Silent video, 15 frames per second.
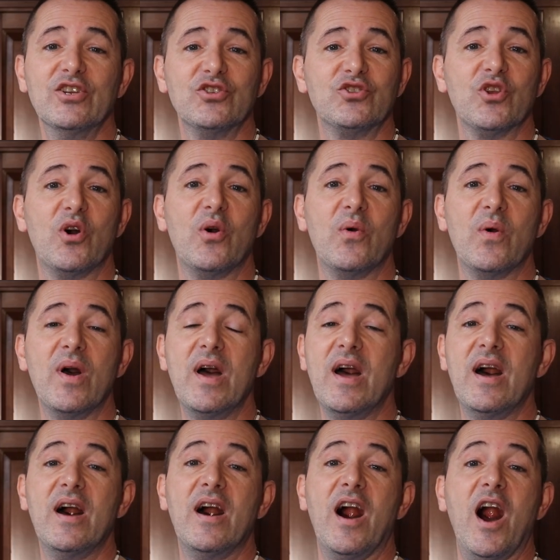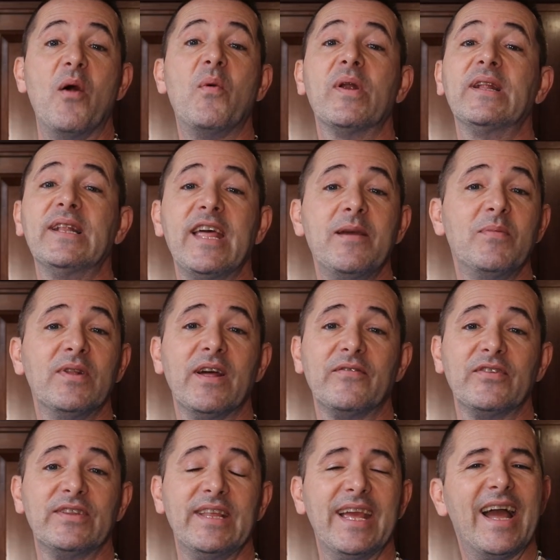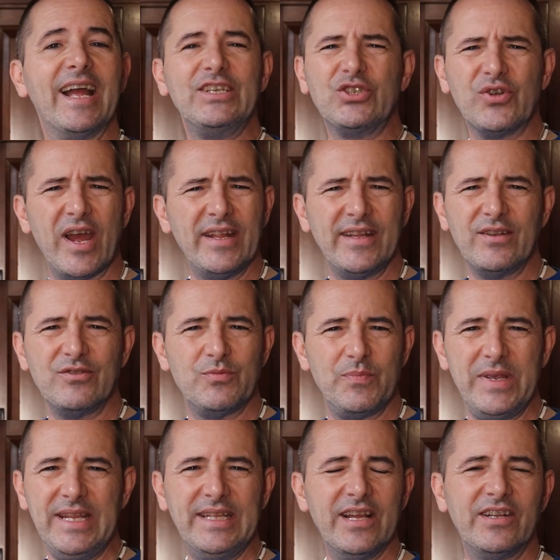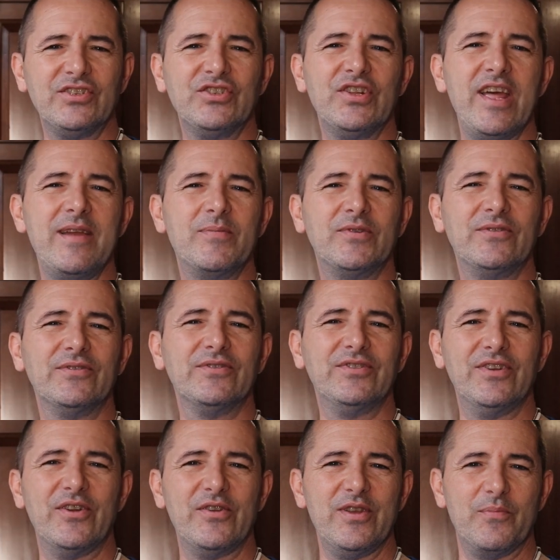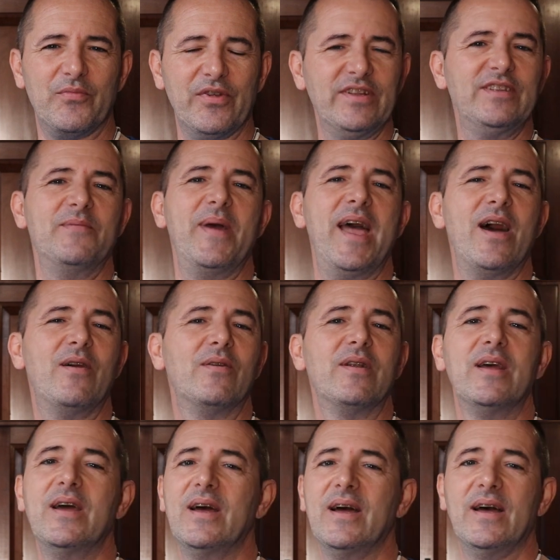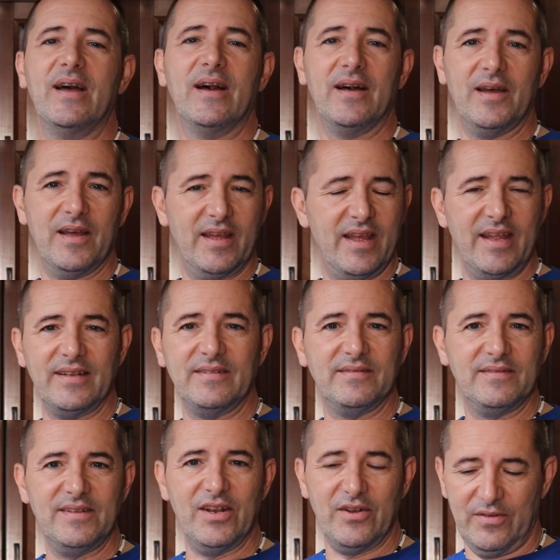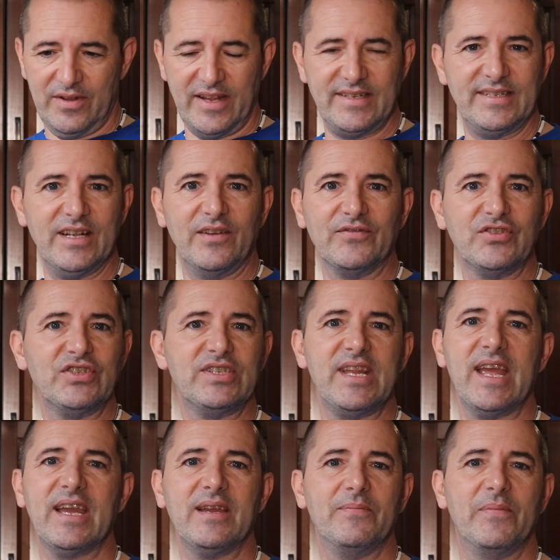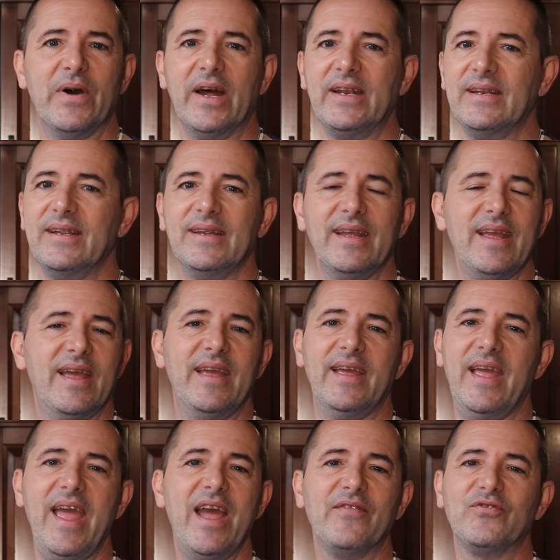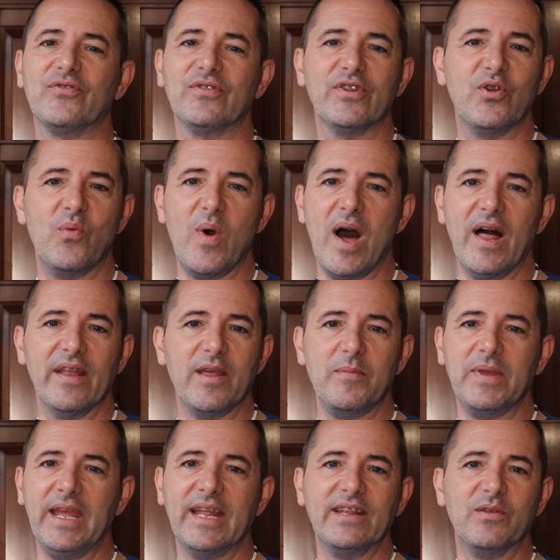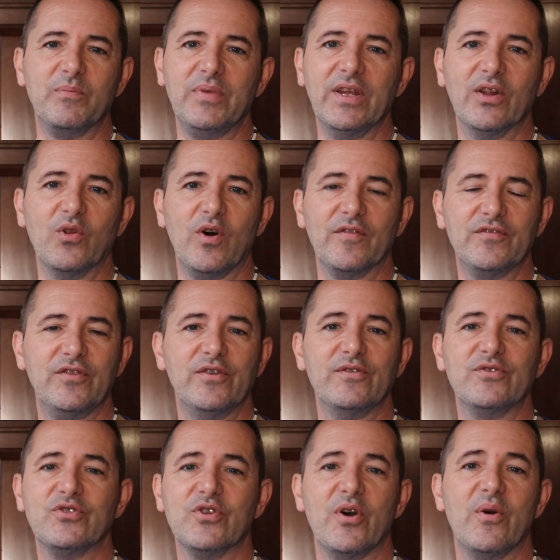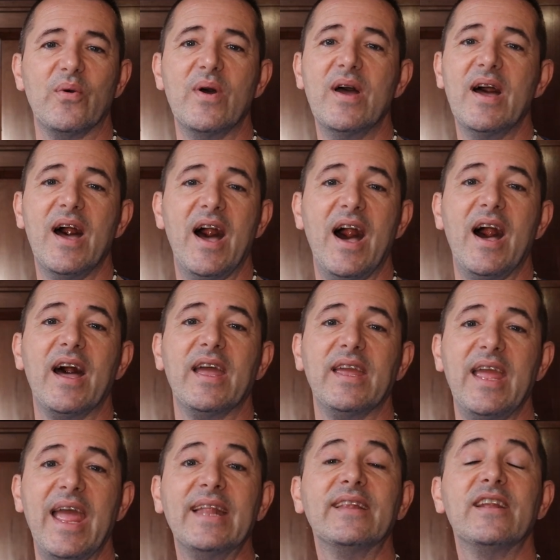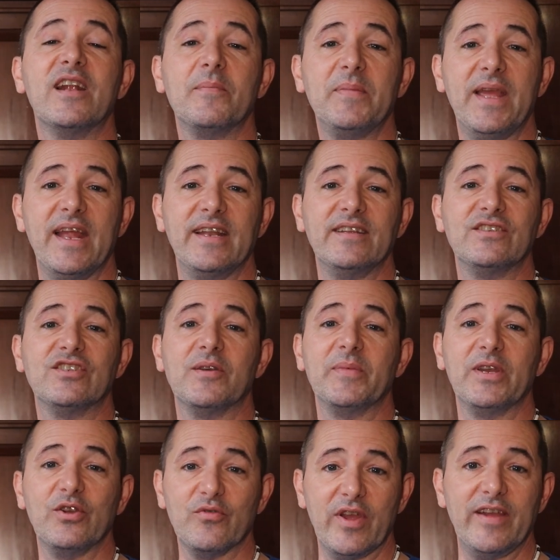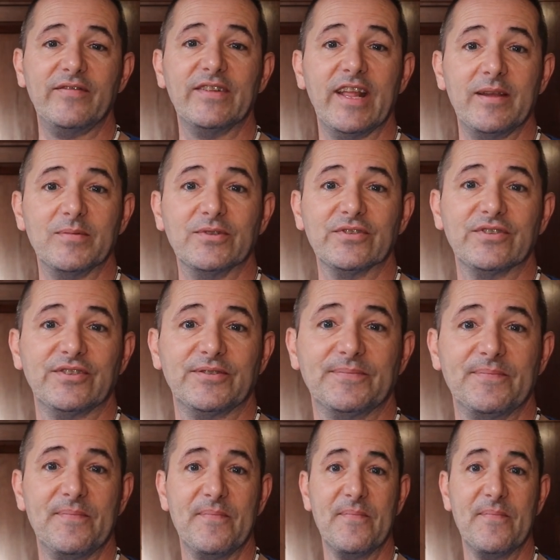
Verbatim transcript: So I want to label everything. I tried those P-touch labels. You know, you print them out, uh, and you know they self-stick, but after a little while, they begin to peel off too. So I ended up getting some engraved labels.